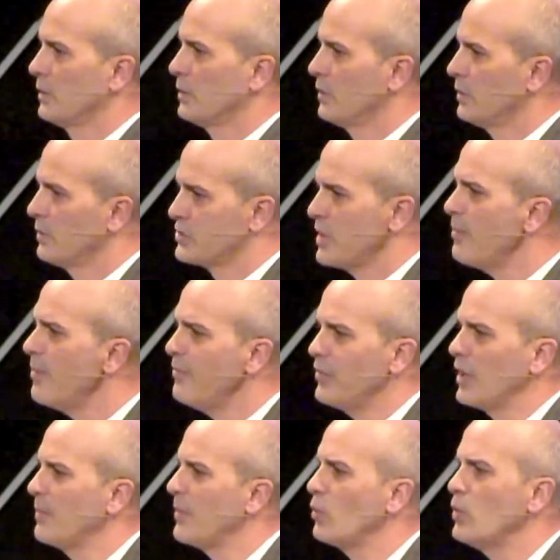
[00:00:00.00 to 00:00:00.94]
Some of you are
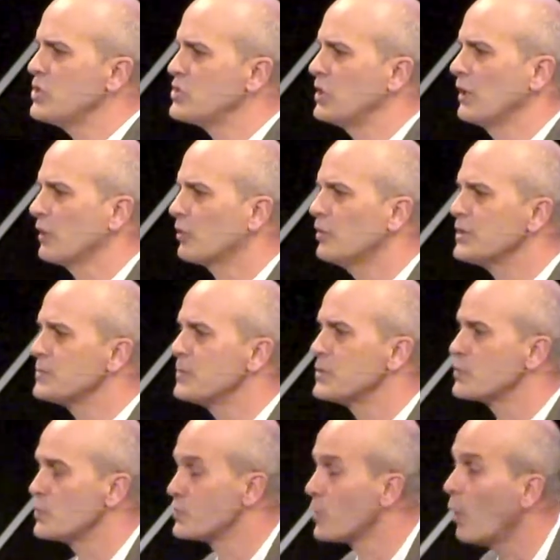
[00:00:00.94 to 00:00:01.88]
going to be wishing that Christmas
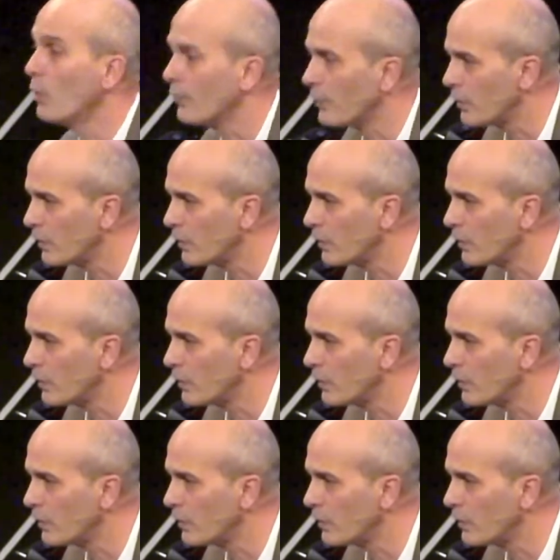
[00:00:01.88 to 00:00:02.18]
was over.